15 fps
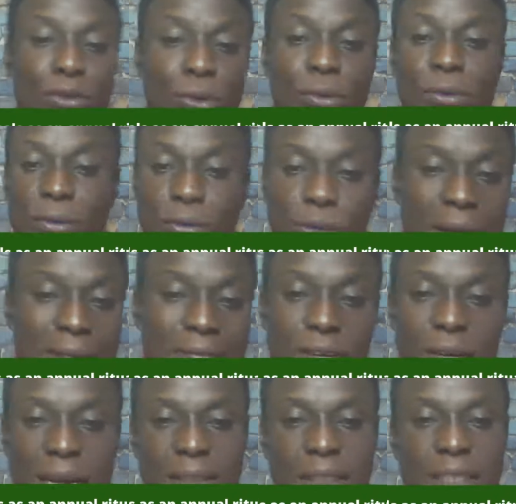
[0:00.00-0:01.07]
no, you have
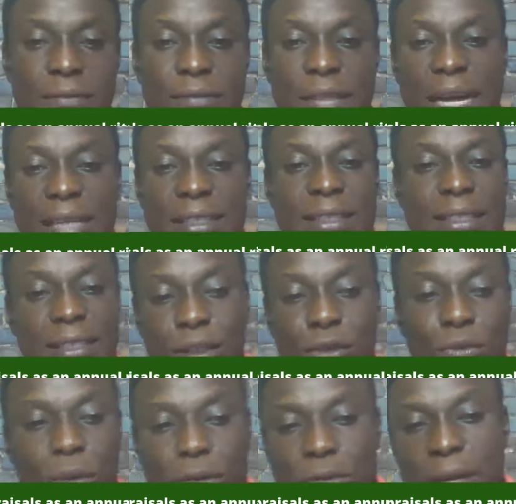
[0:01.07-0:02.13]
not achieved that. This
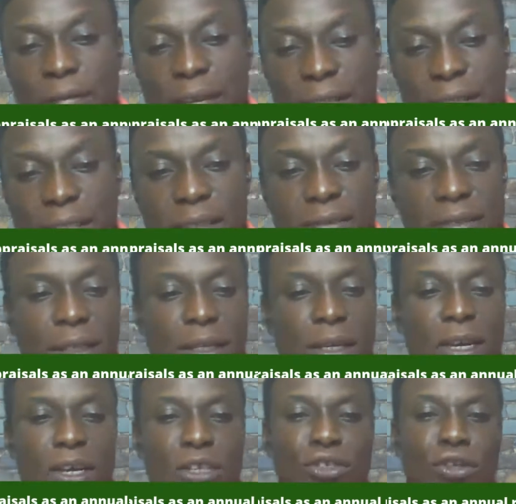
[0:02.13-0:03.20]
is what you have achieved.
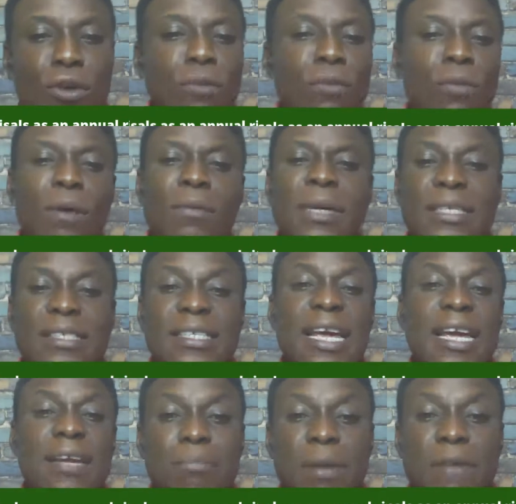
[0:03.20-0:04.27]
So what we
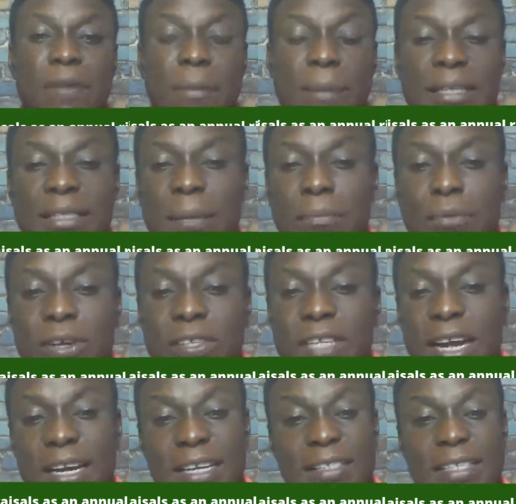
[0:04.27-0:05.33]
say in performance
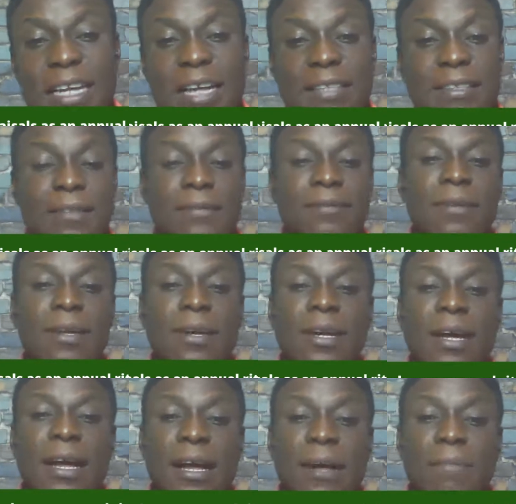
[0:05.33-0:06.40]
appraisal is that
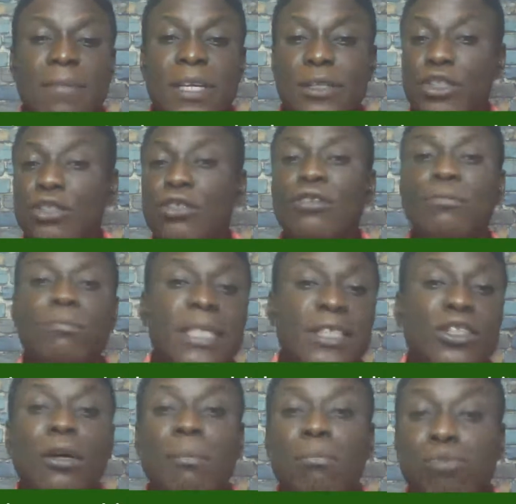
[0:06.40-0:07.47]
there shouldn't be
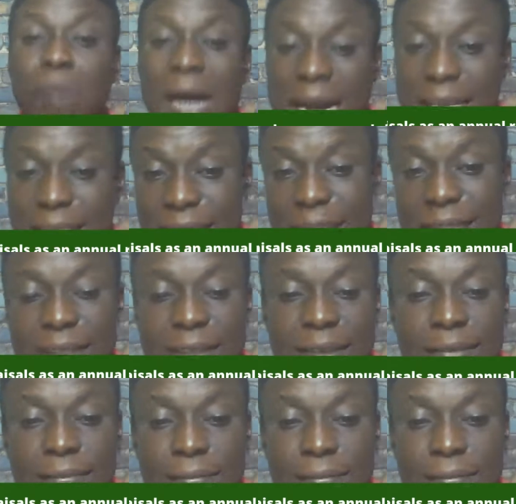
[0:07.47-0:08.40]
surprises.